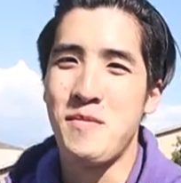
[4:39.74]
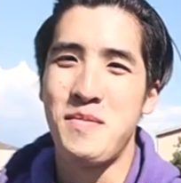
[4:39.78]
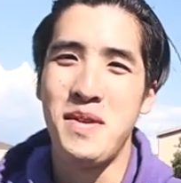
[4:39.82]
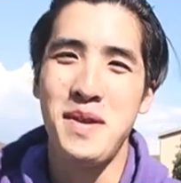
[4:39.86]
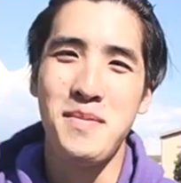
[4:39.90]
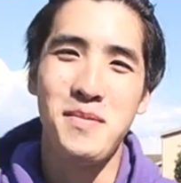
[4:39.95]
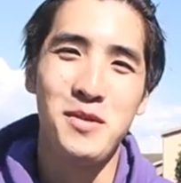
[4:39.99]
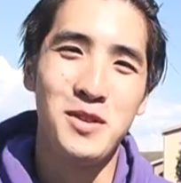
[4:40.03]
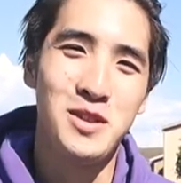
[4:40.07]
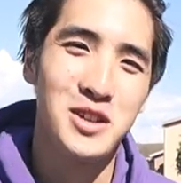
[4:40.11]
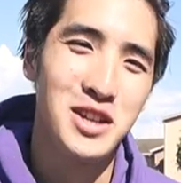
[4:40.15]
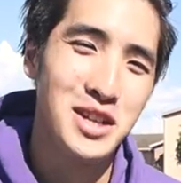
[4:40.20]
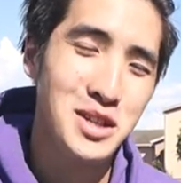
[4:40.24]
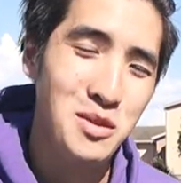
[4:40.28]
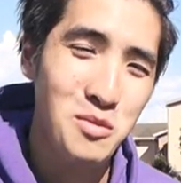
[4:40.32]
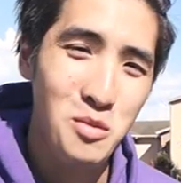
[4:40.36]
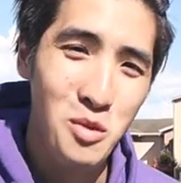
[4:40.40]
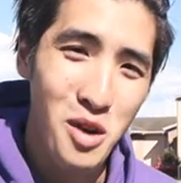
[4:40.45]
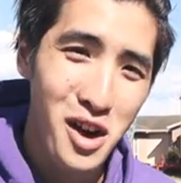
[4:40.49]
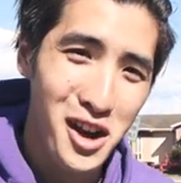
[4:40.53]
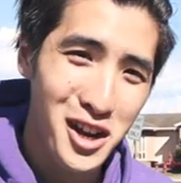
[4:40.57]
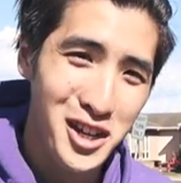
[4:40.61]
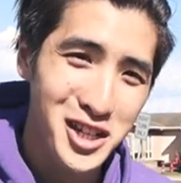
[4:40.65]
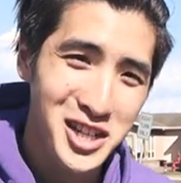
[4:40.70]
For people just
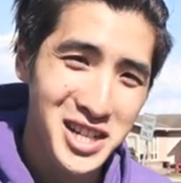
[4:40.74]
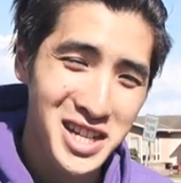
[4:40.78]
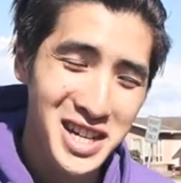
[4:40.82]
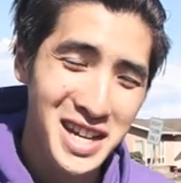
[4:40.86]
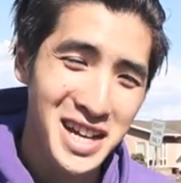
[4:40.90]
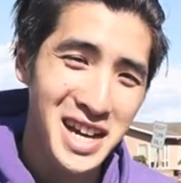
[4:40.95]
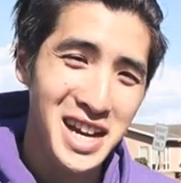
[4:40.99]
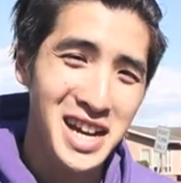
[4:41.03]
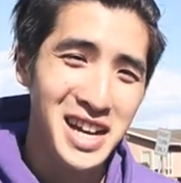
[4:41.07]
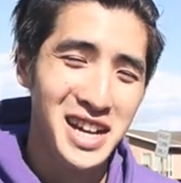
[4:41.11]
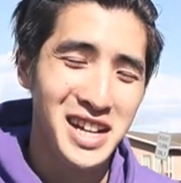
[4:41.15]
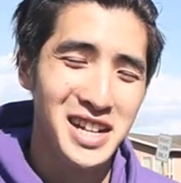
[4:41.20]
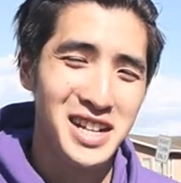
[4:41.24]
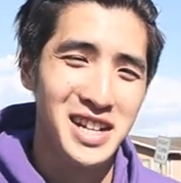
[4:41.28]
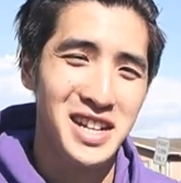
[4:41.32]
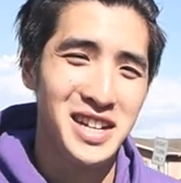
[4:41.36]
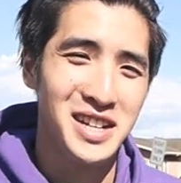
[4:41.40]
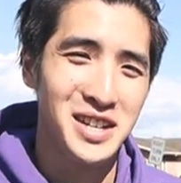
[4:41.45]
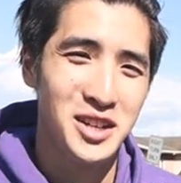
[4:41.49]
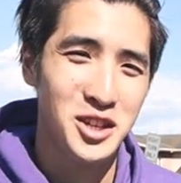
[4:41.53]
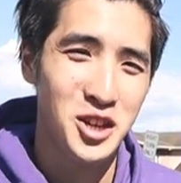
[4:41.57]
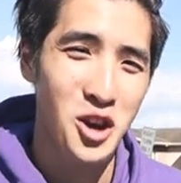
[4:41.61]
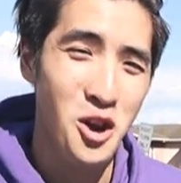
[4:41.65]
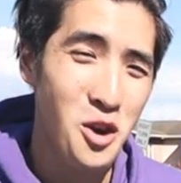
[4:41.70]
watching,
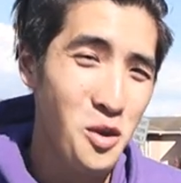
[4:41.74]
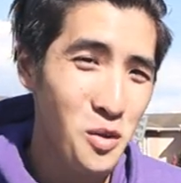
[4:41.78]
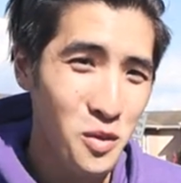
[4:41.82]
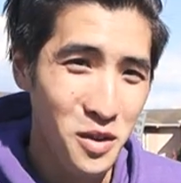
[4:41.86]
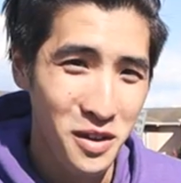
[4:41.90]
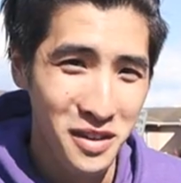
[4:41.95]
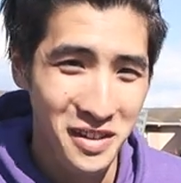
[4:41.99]
don't